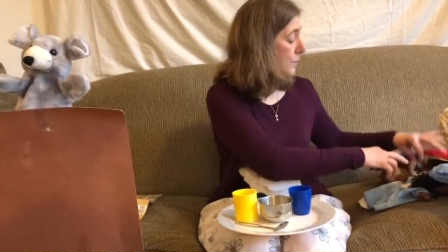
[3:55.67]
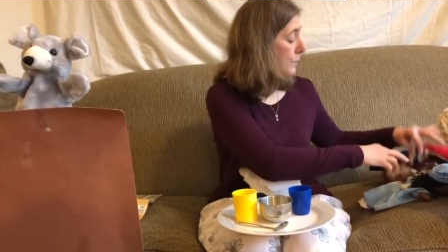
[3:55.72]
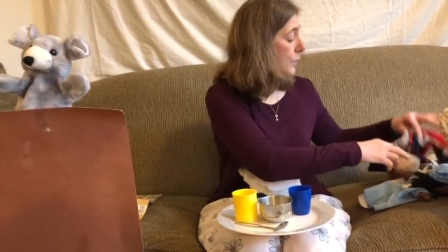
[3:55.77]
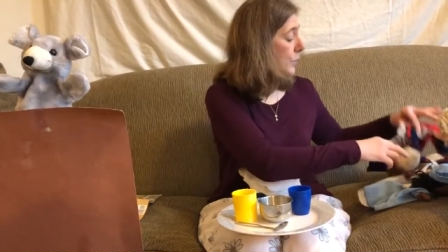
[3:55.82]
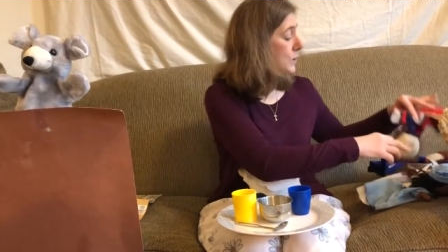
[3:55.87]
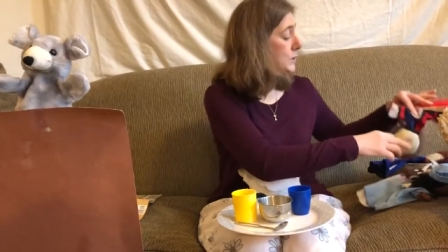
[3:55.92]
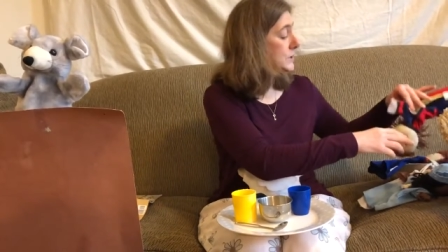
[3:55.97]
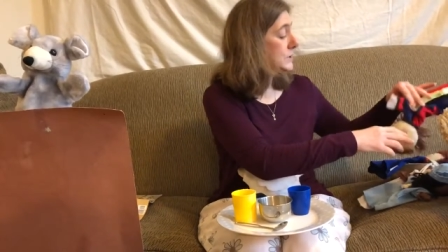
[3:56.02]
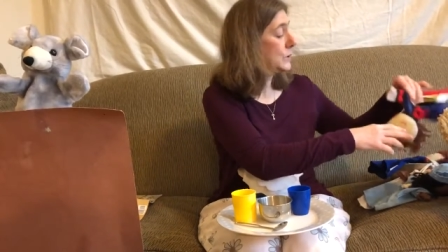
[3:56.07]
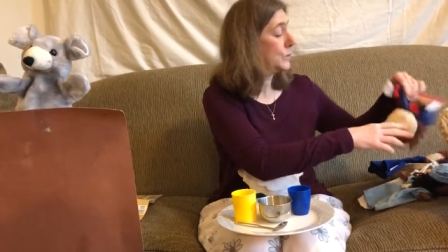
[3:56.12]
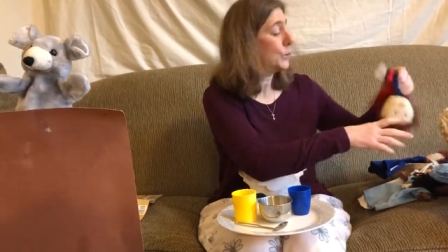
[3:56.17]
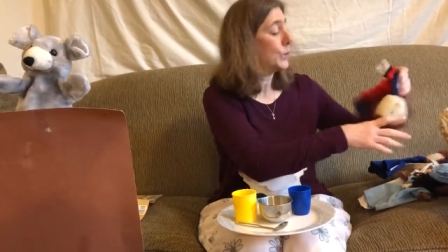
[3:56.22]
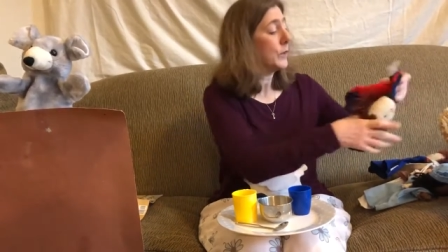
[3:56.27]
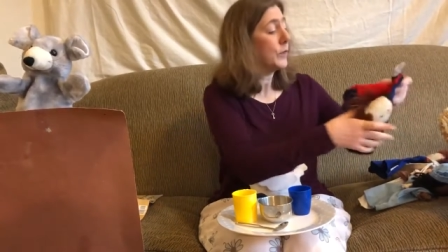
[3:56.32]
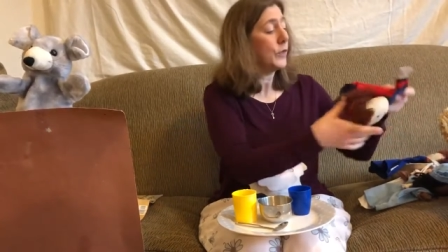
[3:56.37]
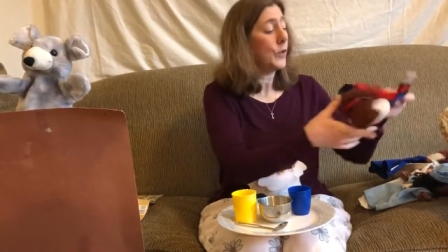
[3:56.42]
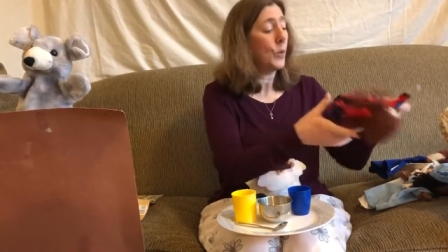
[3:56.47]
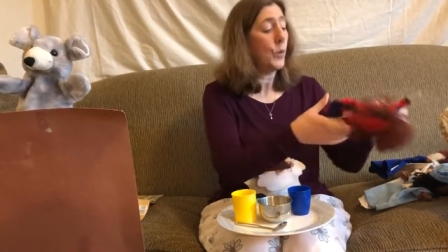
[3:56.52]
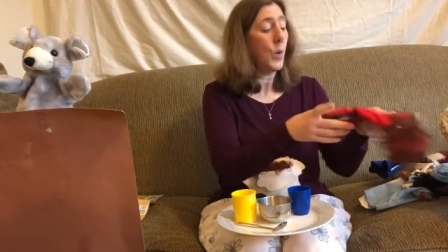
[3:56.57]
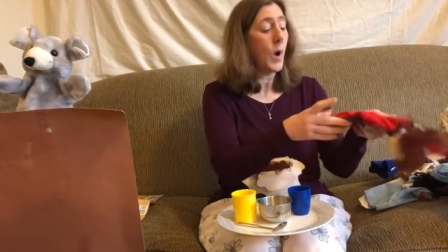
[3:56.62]
the person
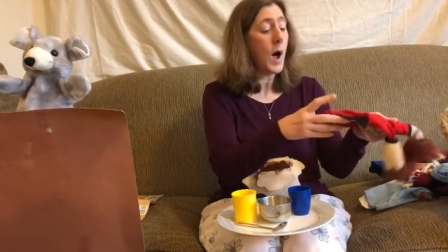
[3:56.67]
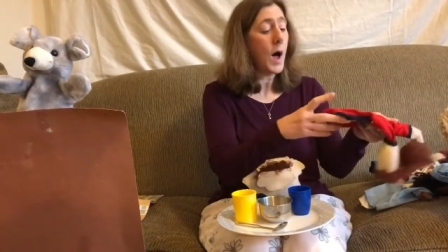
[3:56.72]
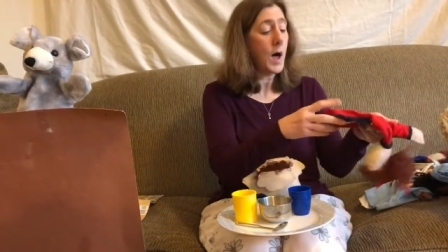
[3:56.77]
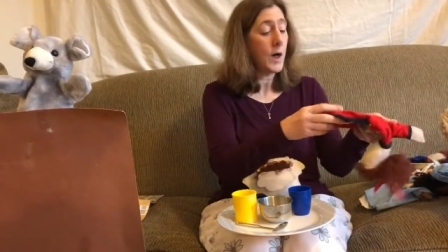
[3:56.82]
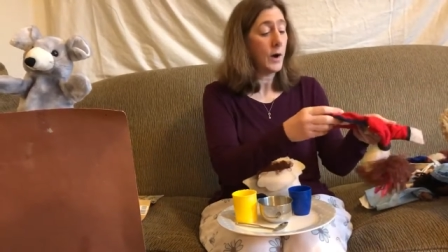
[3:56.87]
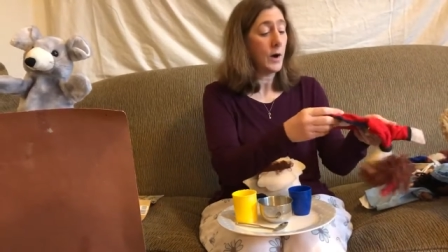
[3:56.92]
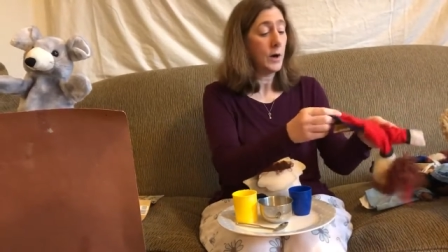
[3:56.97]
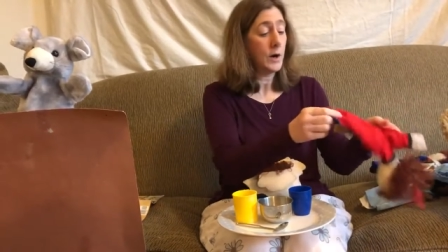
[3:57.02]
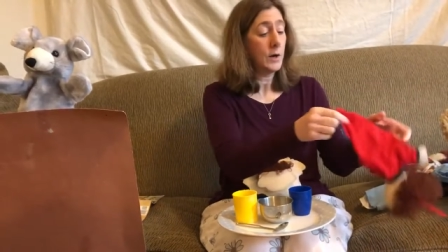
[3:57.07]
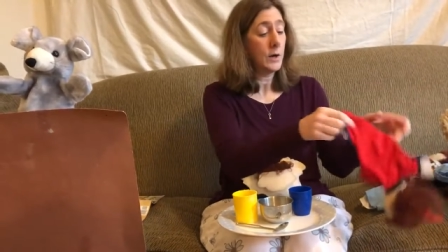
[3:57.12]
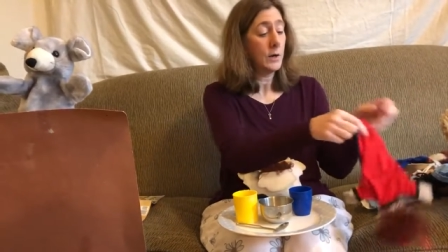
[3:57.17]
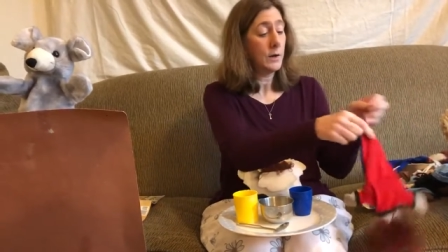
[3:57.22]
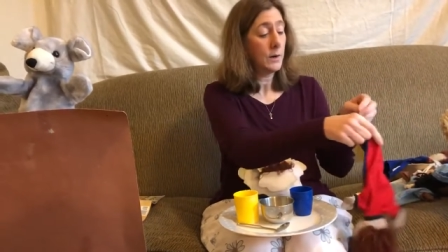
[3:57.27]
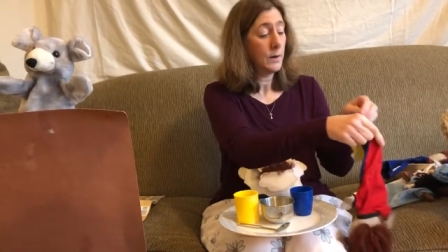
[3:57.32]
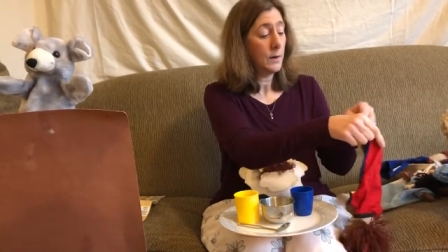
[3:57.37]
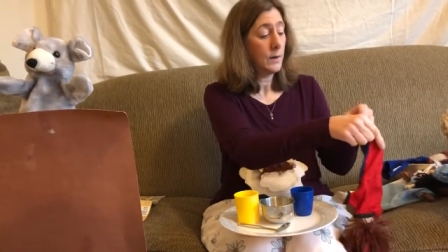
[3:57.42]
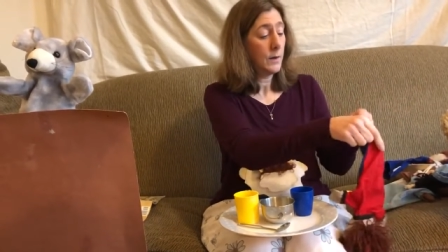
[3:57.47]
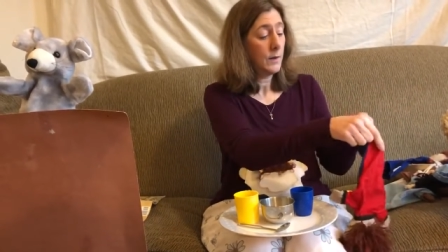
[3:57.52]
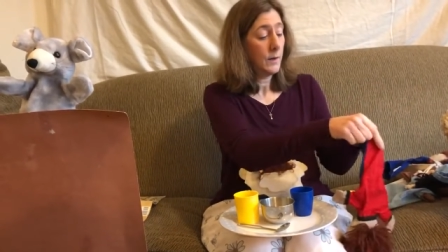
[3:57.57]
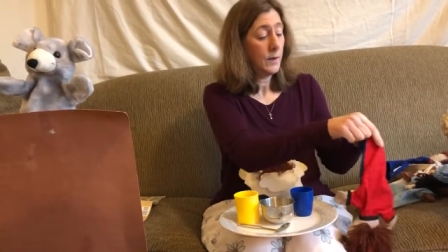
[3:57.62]
with the water
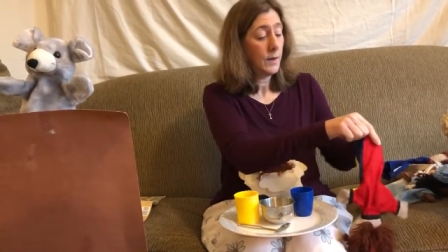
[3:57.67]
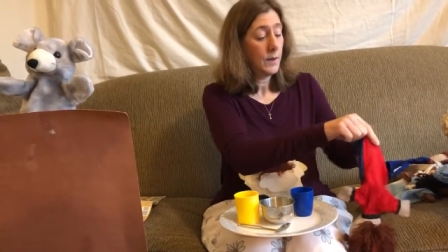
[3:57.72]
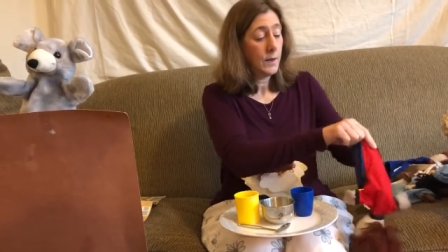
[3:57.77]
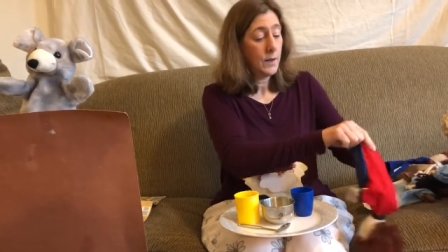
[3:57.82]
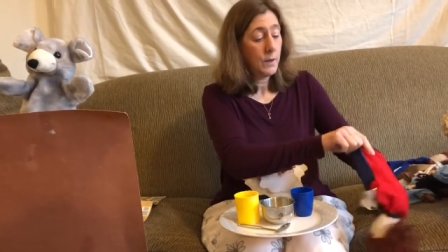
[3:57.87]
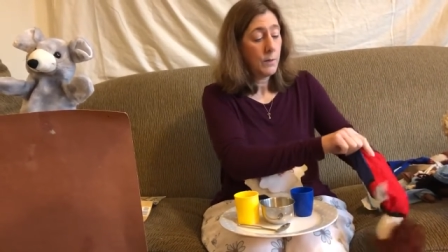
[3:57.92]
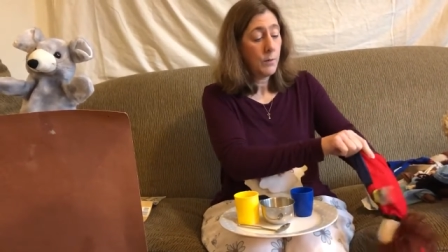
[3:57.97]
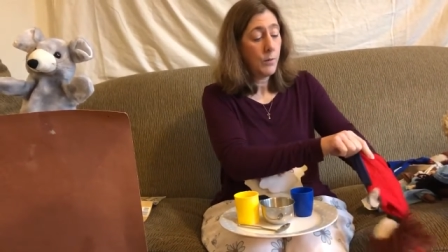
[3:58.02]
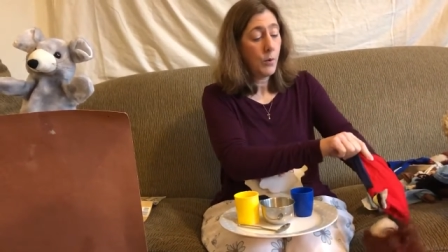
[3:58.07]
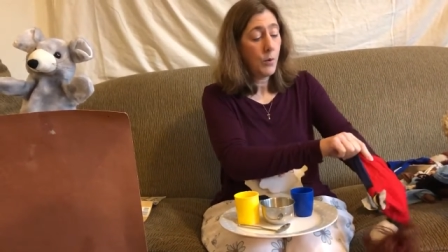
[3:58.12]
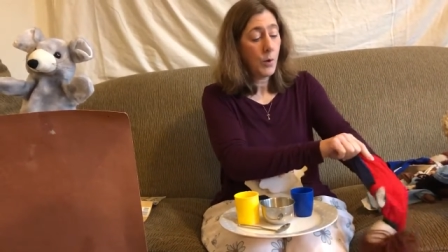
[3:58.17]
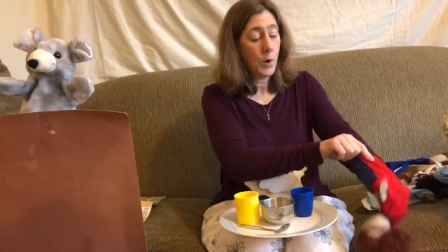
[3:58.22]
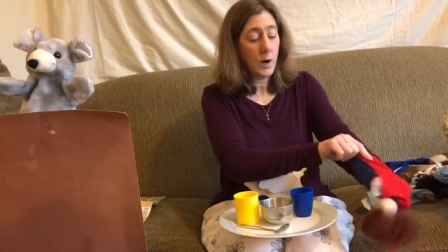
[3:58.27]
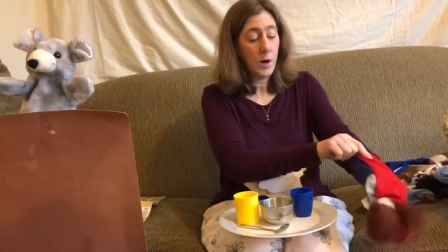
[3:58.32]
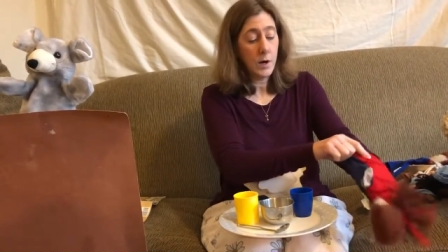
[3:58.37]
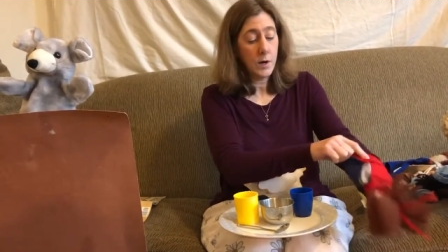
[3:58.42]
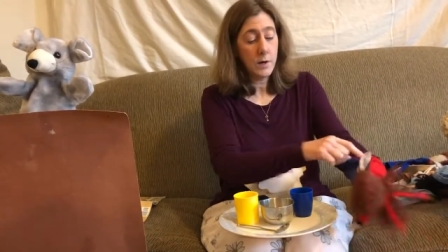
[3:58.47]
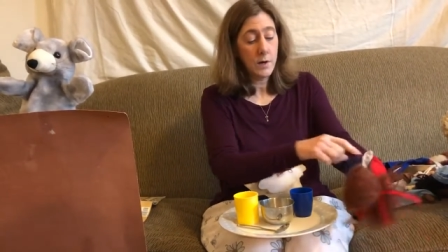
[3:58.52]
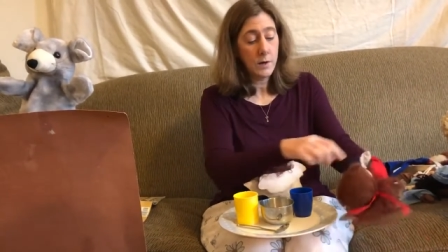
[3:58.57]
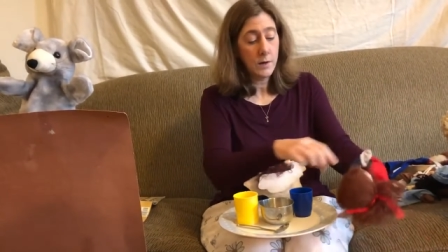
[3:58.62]

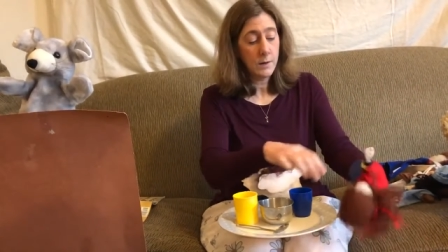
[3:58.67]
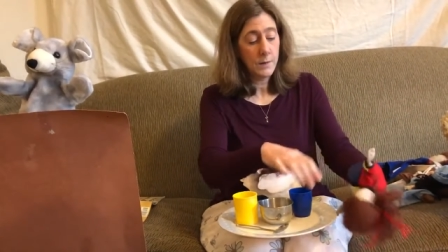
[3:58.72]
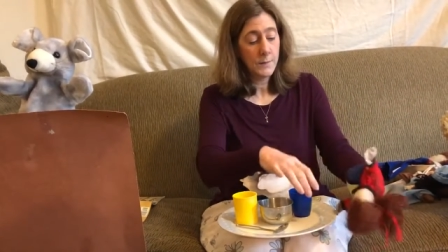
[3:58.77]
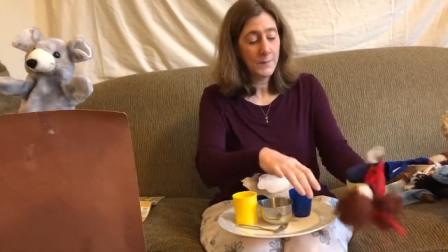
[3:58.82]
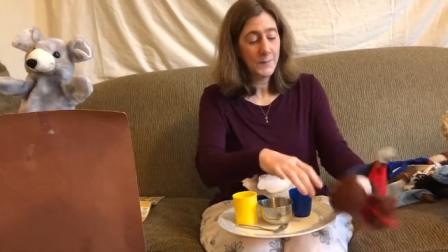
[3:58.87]
poured